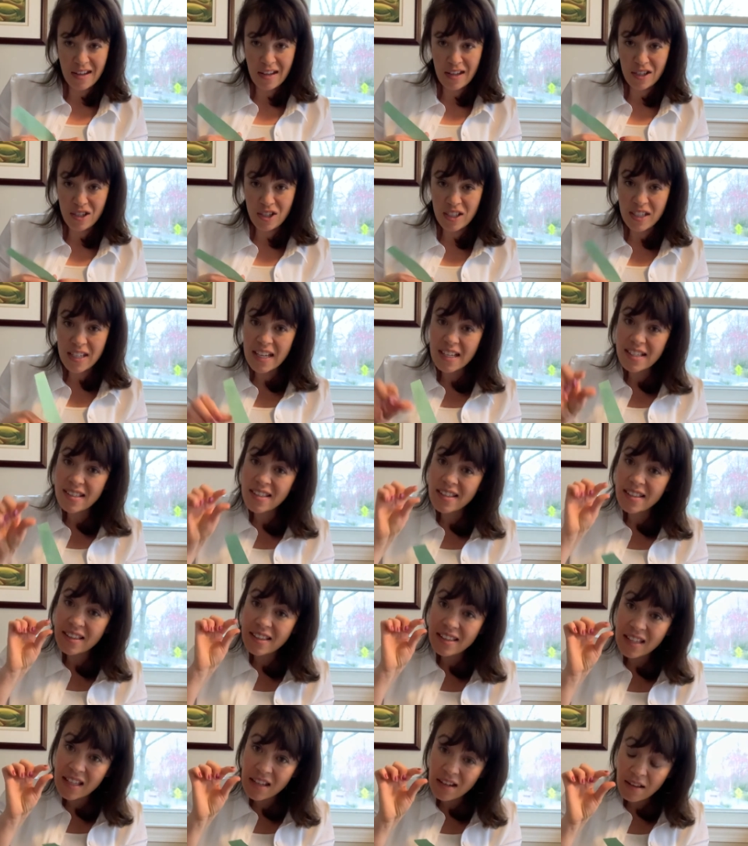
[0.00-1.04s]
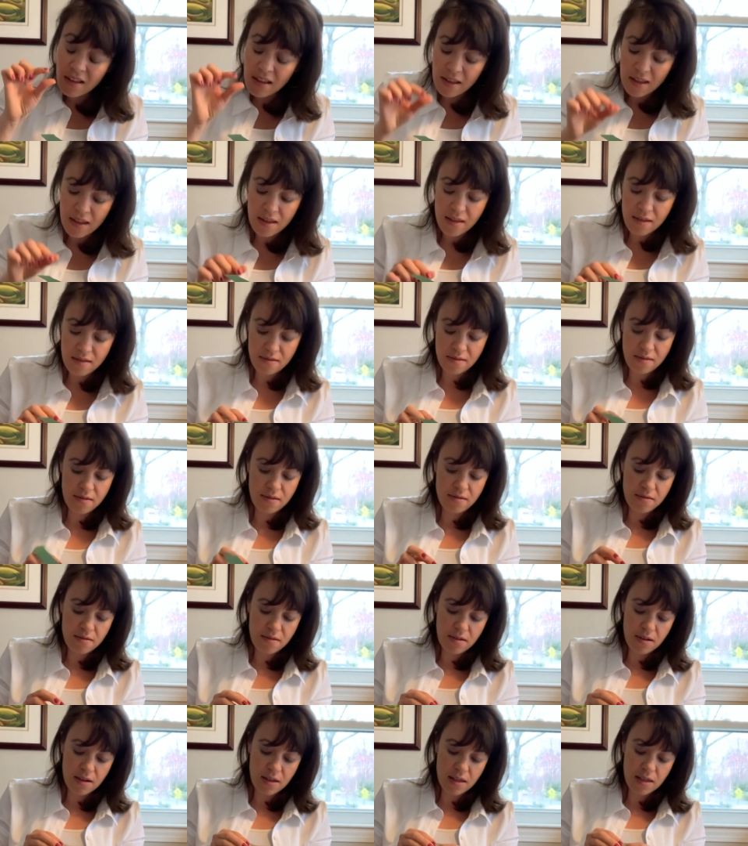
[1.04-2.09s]
She takes little
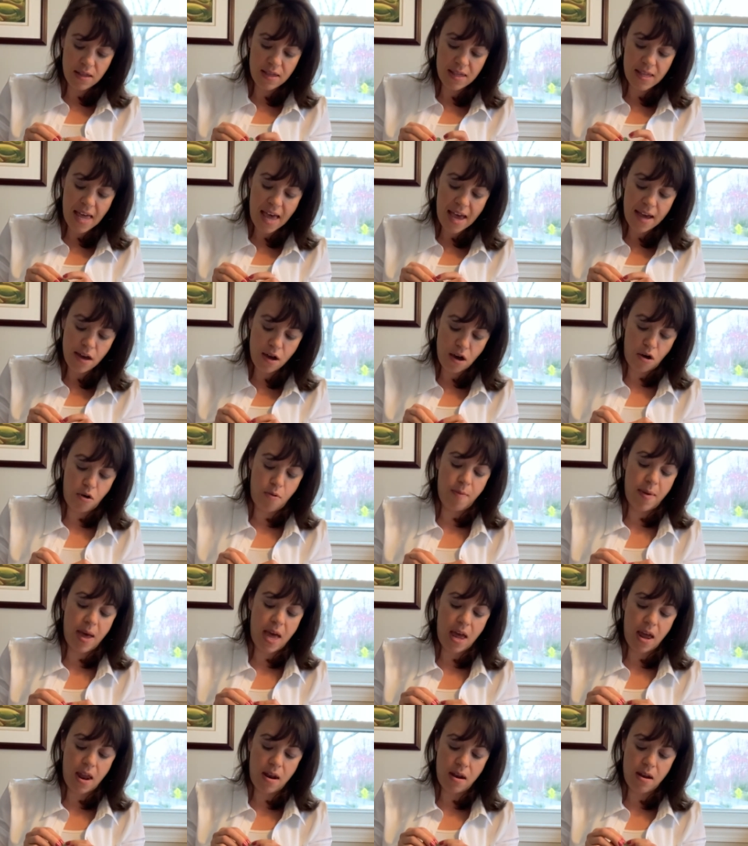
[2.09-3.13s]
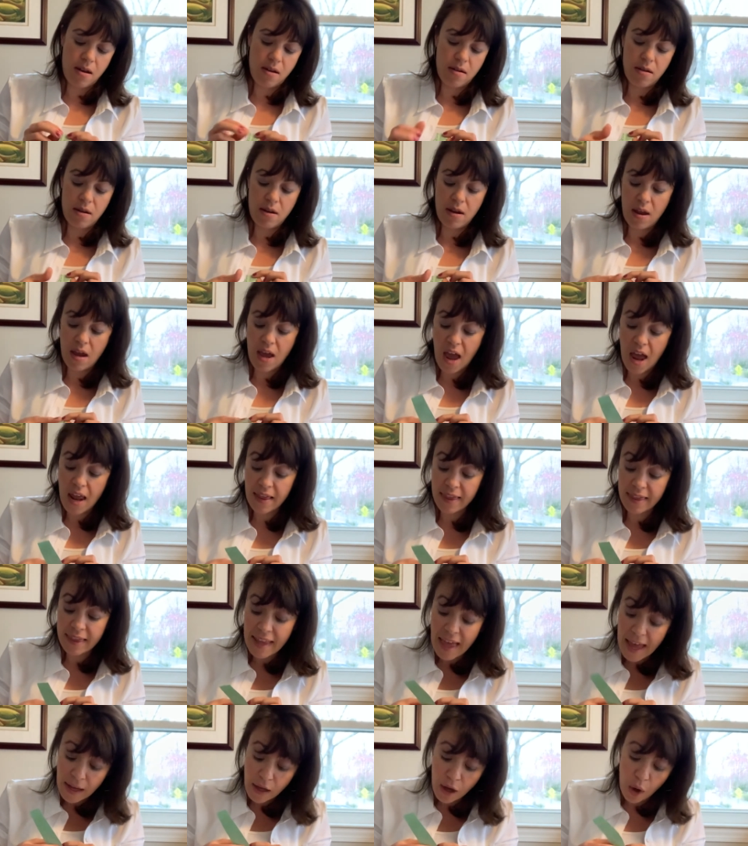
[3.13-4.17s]
Lego men and
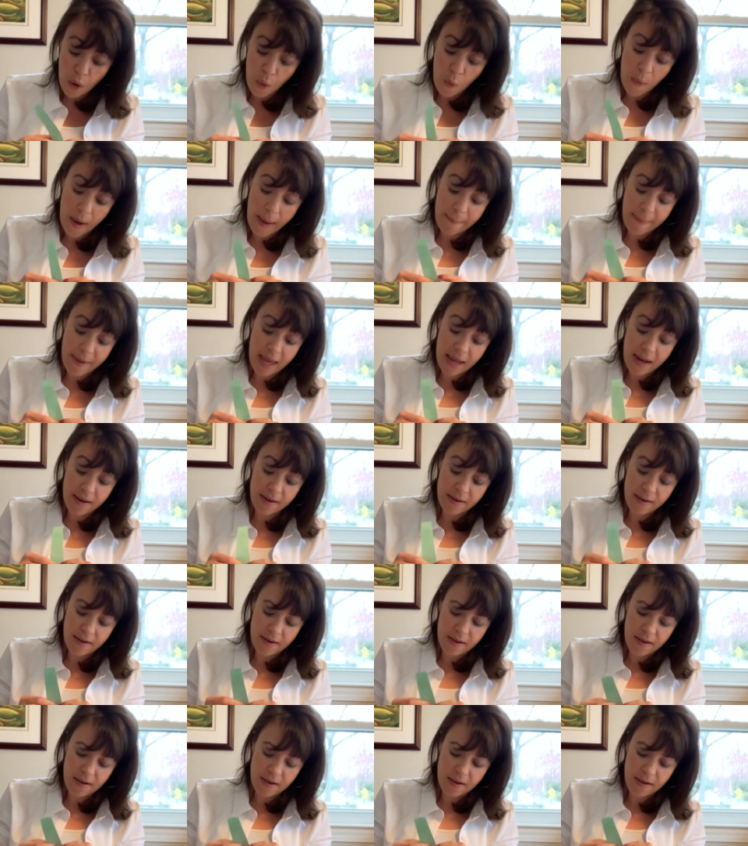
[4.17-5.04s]
Lego women.